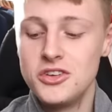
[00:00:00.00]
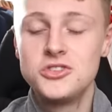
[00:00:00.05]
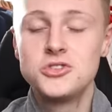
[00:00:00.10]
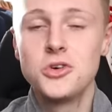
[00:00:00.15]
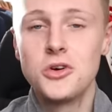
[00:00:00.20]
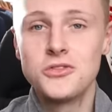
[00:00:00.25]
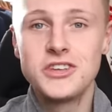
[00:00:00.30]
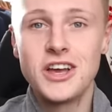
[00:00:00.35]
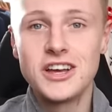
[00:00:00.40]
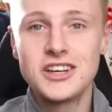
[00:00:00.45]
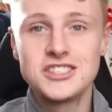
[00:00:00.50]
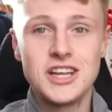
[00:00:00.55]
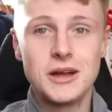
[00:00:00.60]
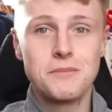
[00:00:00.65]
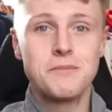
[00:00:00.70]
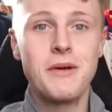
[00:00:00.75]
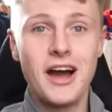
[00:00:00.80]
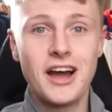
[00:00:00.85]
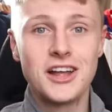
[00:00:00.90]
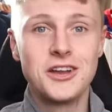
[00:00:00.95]
You sort of take a
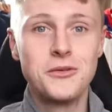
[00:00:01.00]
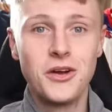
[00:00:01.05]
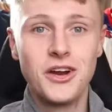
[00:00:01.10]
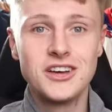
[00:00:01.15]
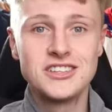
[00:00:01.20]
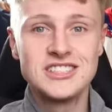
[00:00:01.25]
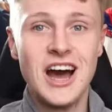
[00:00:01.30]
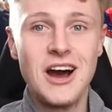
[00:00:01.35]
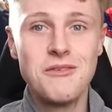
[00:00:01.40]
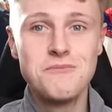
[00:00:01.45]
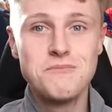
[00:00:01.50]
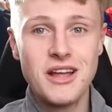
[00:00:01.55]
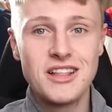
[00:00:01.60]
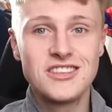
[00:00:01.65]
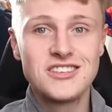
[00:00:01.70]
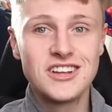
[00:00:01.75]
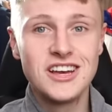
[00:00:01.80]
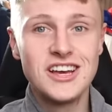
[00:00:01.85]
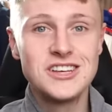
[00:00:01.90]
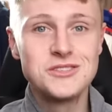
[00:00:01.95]
step back and you realise how
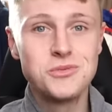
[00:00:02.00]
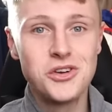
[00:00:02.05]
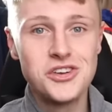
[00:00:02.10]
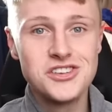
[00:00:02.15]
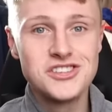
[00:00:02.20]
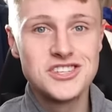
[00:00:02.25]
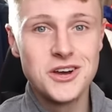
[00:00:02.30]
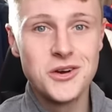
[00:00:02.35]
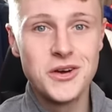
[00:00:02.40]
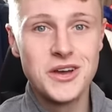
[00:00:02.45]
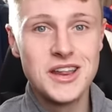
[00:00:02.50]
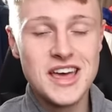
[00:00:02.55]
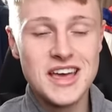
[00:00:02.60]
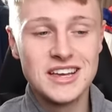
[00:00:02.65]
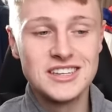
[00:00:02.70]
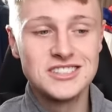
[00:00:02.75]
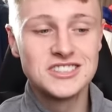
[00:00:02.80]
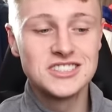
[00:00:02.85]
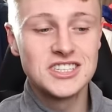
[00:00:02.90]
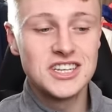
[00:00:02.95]
mental it is what you're doing
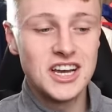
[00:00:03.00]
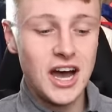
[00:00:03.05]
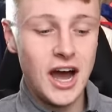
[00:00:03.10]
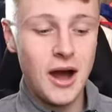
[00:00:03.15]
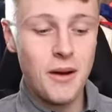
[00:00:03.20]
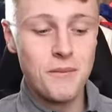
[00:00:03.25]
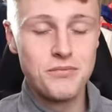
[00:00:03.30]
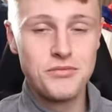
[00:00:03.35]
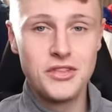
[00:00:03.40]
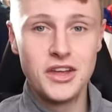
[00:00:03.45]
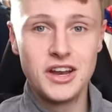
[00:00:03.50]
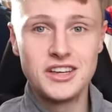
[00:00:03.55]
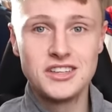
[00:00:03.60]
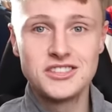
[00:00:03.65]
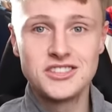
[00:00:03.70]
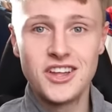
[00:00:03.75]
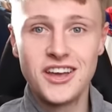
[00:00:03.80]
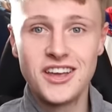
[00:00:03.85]
is. That it's